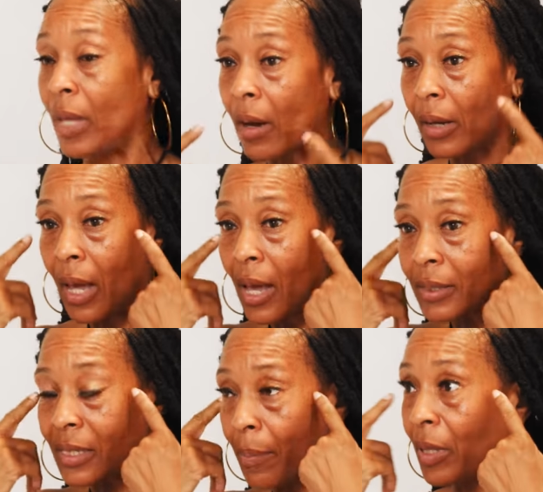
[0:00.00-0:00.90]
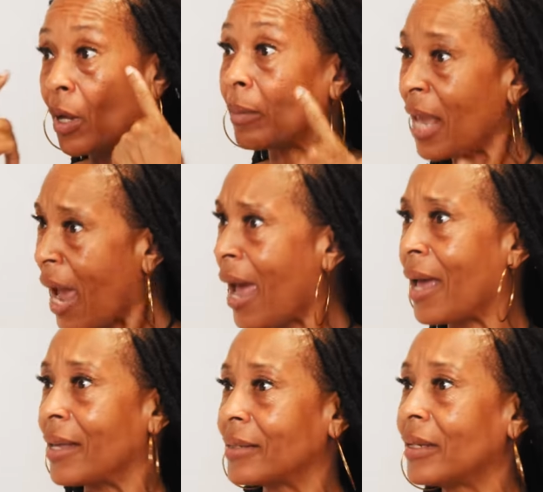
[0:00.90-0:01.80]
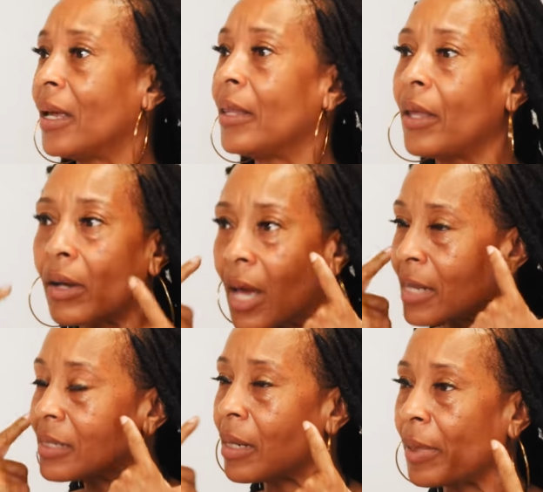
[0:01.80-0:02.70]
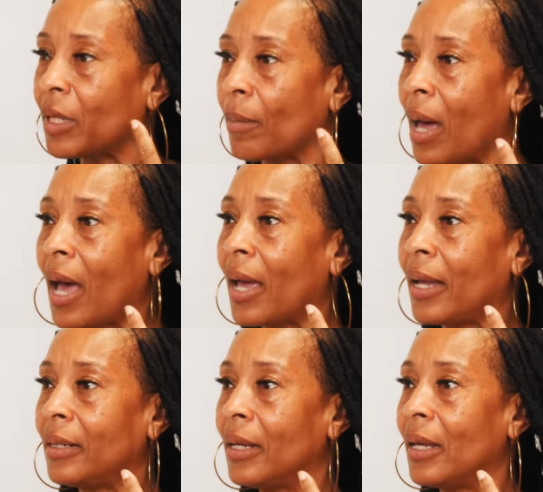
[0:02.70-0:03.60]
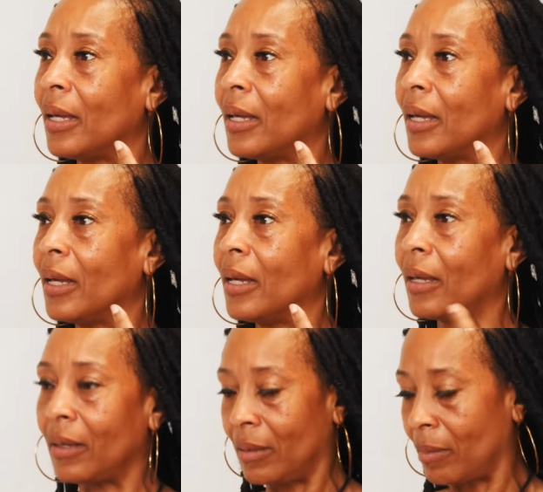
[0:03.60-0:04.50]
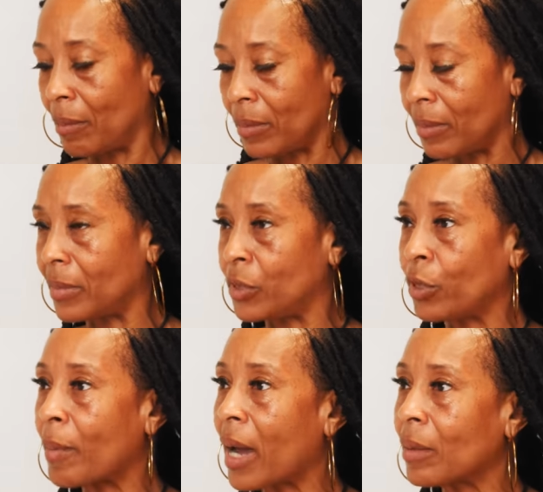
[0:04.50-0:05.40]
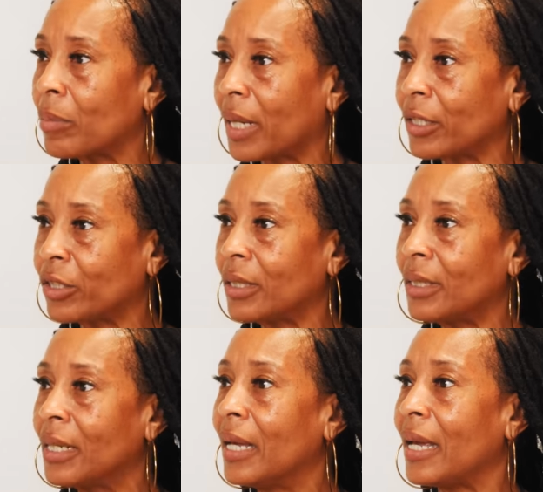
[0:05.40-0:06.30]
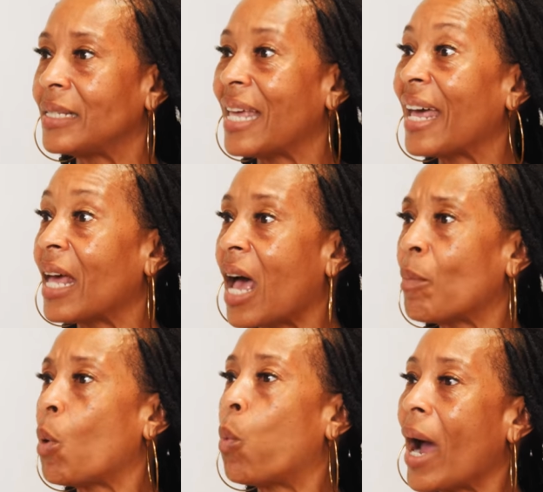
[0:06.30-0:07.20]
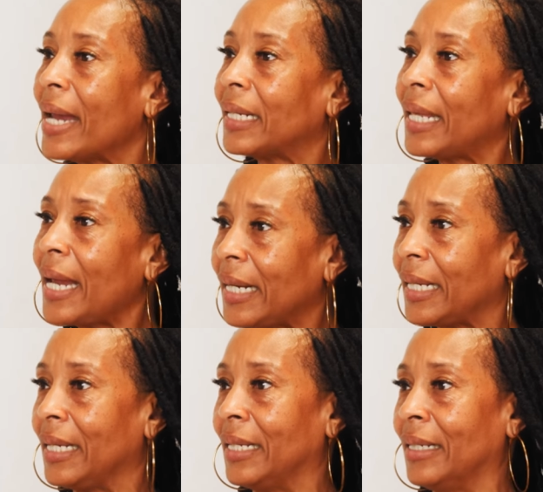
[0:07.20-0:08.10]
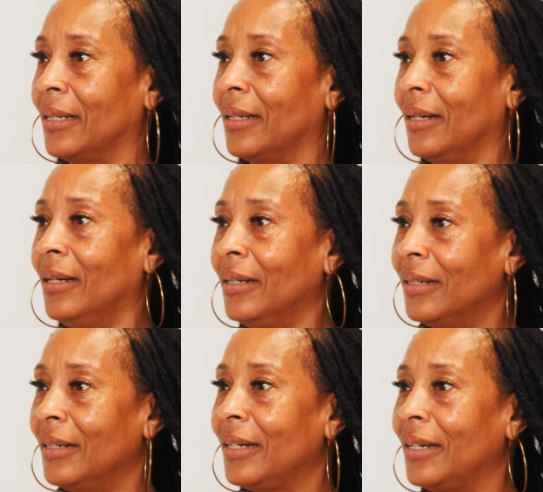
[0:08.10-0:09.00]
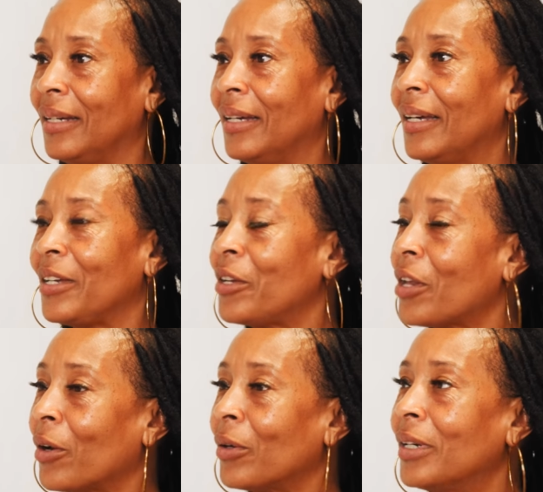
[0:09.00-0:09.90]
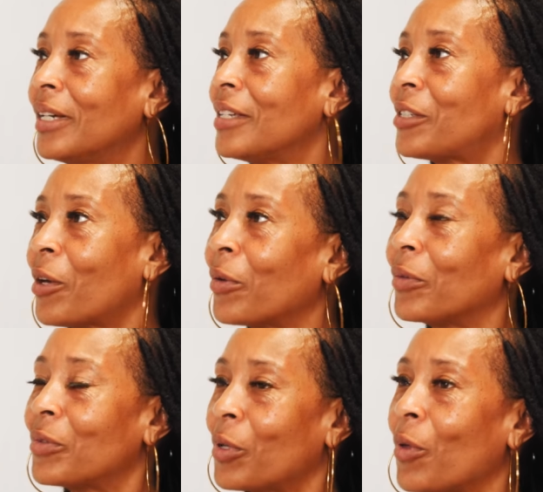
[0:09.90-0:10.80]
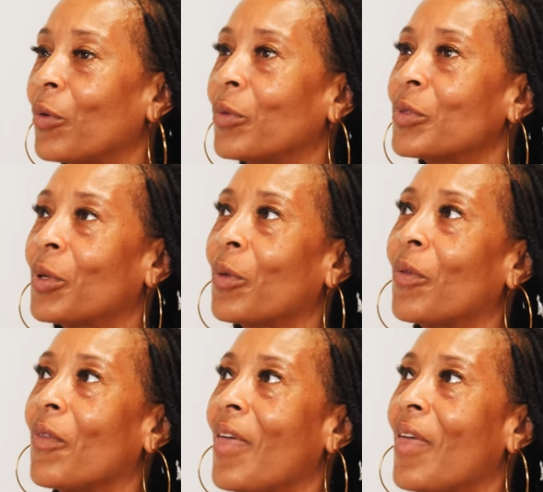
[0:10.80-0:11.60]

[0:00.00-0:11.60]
their concept in their... Yes. Their concept in their mind, due to my complexion, is that I'm a white lady, you know? So